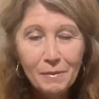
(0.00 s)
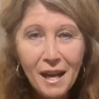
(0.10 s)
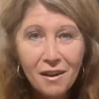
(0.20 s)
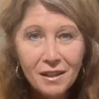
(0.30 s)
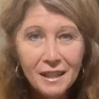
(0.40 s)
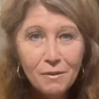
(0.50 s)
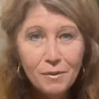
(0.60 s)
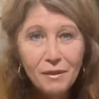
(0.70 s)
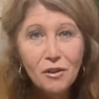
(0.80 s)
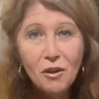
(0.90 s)
Currently,
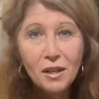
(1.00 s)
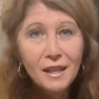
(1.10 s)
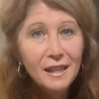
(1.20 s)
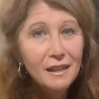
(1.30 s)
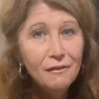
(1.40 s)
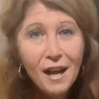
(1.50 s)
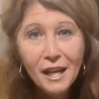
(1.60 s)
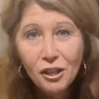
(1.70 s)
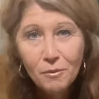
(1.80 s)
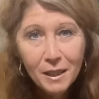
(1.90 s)
we've got
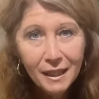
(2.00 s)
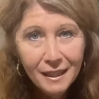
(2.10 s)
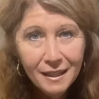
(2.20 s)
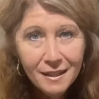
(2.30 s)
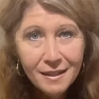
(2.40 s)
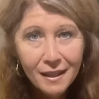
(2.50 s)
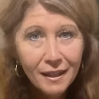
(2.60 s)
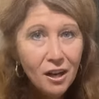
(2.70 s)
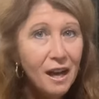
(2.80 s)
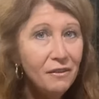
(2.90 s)
vacuum cleaners,
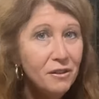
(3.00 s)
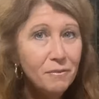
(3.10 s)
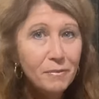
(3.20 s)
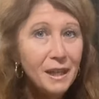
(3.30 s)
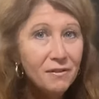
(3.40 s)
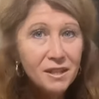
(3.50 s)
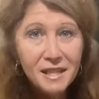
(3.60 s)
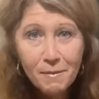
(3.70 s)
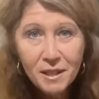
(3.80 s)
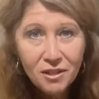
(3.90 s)
and I haven't been able to
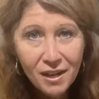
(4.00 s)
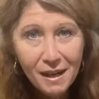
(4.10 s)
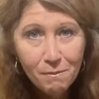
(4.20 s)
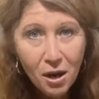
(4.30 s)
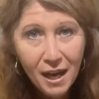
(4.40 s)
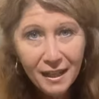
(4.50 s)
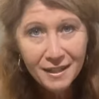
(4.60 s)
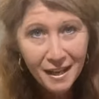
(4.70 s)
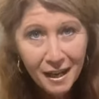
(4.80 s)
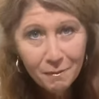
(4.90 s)
demonstrate mine as
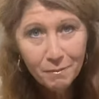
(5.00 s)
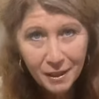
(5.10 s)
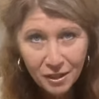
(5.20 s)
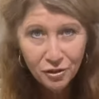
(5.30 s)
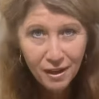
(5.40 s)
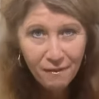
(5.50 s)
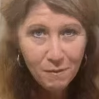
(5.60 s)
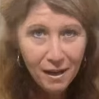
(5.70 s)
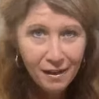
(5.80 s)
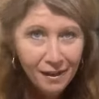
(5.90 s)
yet, but I do have
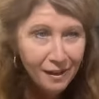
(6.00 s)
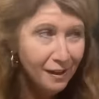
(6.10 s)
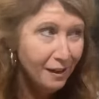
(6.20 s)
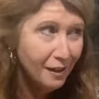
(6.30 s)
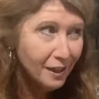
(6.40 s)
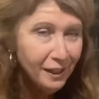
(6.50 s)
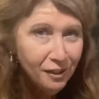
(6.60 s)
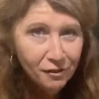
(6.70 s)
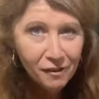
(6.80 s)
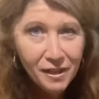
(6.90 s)
my
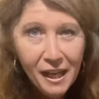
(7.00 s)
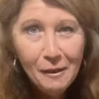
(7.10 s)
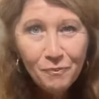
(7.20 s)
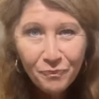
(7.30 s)
cleaner over there.